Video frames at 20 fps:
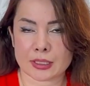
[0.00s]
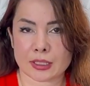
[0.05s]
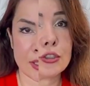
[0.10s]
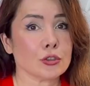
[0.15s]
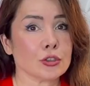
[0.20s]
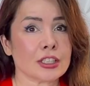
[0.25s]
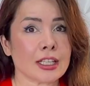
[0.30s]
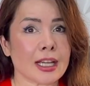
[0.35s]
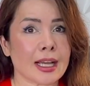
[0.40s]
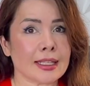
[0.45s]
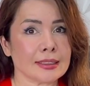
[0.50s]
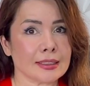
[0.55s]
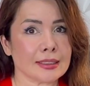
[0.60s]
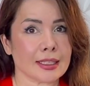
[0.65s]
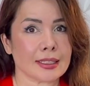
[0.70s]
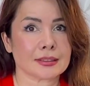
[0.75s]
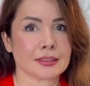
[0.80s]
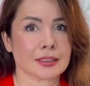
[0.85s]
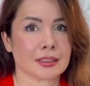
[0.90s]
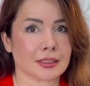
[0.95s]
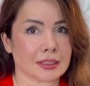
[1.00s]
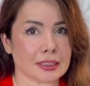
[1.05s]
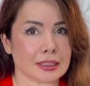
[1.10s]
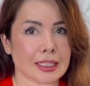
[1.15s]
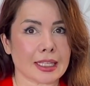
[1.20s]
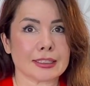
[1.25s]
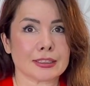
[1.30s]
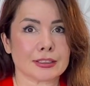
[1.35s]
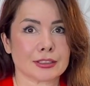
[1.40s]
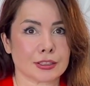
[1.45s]
You can get
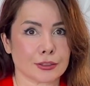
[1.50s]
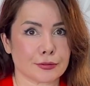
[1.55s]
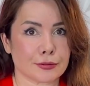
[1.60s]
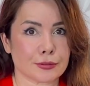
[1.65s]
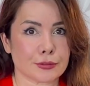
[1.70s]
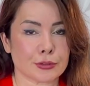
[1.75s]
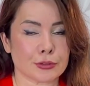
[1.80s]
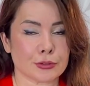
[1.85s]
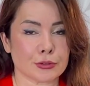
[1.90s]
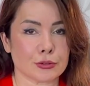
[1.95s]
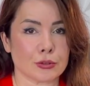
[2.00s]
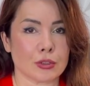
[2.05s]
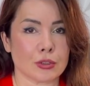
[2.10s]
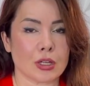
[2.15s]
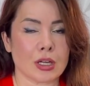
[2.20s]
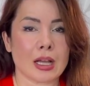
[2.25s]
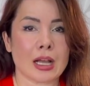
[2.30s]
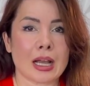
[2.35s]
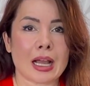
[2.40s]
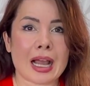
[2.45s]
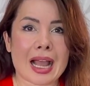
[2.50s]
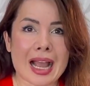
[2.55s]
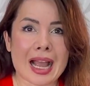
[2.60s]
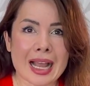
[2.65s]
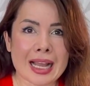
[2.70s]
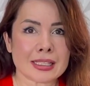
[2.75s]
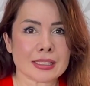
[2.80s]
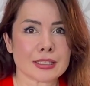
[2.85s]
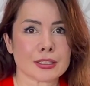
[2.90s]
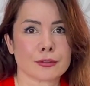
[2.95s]
creative too.
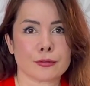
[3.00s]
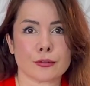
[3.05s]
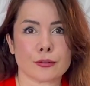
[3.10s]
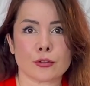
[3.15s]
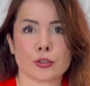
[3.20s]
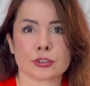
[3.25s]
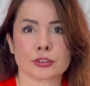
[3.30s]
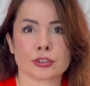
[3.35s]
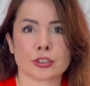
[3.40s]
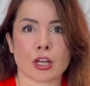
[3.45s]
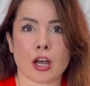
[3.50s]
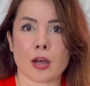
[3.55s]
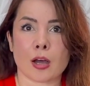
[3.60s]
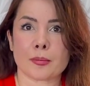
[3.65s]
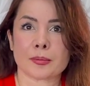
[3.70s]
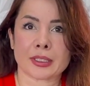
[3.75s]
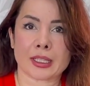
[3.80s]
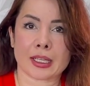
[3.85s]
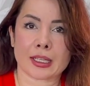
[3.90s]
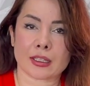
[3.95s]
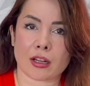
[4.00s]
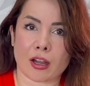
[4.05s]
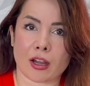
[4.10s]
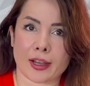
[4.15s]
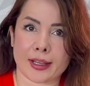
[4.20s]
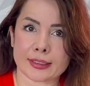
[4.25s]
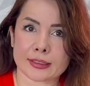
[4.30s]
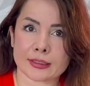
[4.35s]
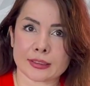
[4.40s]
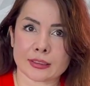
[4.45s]
Ask for thumbnail
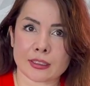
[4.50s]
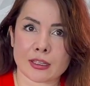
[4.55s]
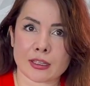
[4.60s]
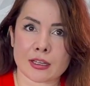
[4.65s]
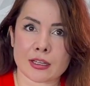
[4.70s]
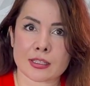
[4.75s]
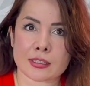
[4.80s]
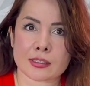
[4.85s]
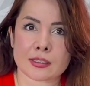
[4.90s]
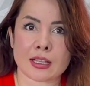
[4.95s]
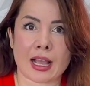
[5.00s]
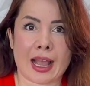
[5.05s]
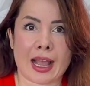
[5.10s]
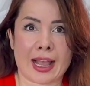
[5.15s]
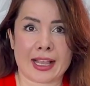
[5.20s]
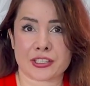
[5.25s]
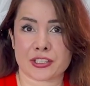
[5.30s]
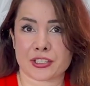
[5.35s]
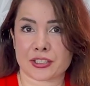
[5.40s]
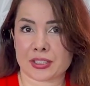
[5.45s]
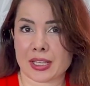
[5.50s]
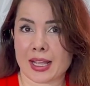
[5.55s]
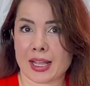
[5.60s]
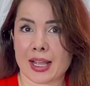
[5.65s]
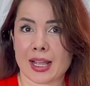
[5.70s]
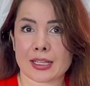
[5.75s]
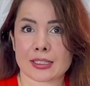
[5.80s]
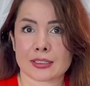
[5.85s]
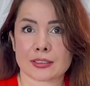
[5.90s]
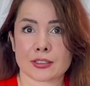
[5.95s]
ideas,
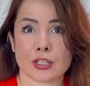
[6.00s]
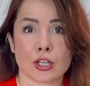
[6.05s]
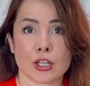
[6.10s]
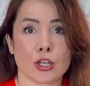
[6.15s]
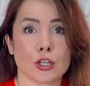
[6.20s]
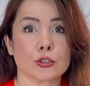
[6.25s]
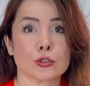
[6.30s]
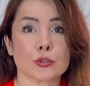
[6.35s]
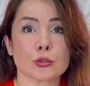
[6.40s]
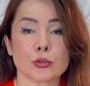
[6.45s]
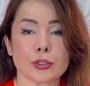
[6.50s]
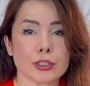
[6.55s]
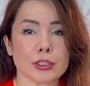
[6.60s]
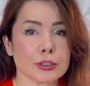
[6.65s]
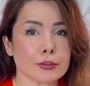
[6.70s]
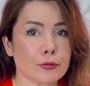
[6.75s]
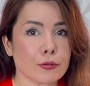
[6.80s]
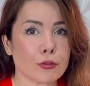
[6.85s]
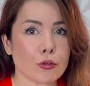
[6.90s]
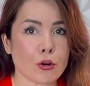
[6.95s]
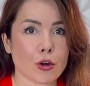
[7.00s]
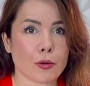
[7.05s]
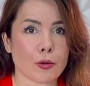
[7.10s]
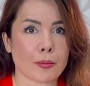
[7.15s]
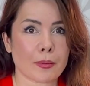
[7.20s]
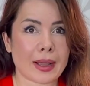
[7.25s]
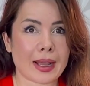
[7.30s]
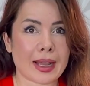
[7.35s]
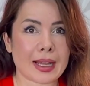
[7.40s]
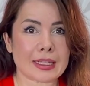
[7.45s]
hashtags, tweet
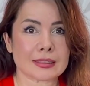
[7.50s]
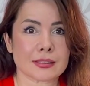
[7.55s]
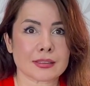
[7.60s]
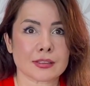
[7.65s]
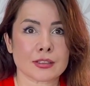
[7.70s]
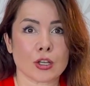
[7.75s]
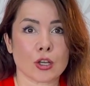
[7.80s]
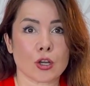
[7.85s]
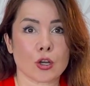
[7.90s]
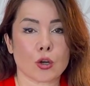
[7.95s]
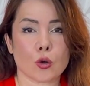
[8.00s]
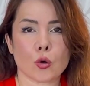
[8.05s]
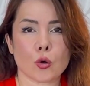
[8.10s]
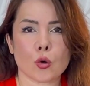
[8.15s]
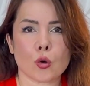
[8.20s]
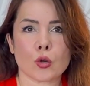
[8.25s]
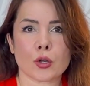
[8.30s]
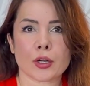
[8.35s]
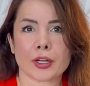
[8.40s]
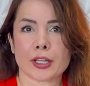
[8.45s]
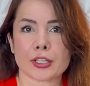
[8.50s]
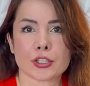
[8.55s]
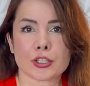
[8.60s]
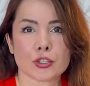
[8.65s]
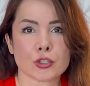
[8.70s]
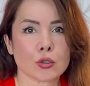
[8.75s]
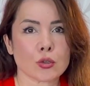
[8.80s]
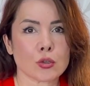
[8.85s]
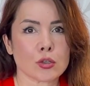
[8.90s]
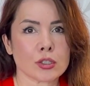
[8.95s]
formats, or a
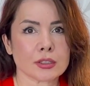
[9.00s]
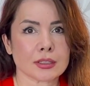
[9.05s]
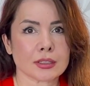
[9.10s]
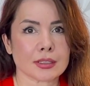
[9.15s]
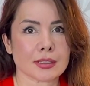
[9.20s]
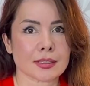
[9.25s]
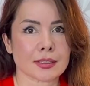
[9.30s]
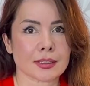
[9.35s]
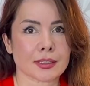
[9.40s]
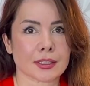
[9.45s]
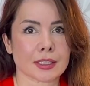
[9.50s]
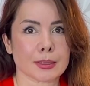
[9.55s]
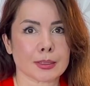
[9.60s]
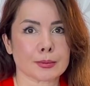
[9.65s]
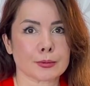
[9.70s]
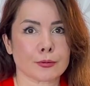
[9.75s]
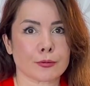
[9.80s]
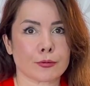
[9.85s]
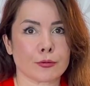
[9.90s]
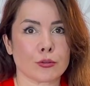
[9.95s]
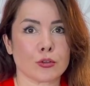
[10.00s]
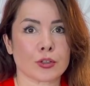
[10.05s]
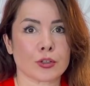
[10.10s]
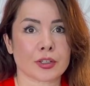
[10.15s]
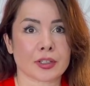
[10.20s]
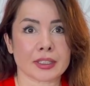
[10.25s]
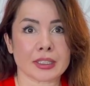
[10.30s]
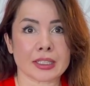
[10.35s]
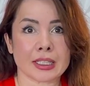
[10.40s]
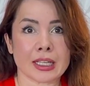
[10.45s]
short script
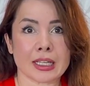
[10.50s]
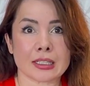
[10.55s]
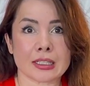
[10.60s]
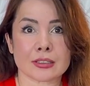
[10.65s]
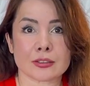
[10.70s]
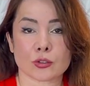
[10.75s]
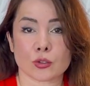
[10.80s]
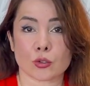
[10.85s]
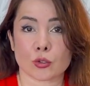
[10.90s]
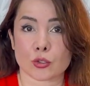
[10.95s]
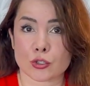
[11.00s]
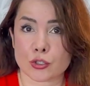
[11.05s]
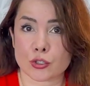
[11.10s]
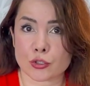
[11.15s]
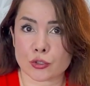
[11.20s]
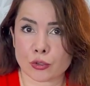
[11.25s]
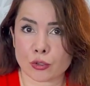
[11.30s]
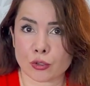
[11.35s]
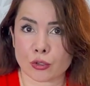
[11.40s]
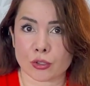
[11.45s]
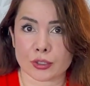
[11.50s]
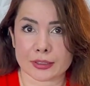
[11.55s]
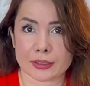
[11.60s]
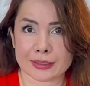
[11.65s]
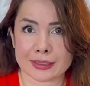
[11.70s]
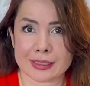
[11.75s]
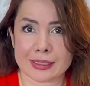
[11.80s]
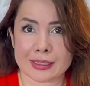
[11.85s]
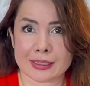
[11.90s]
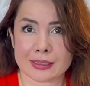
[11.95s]
for reels or
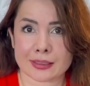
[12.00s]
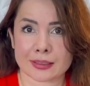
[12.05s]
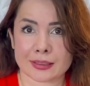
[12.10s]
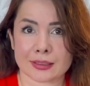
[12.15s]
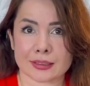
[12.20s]
shorts.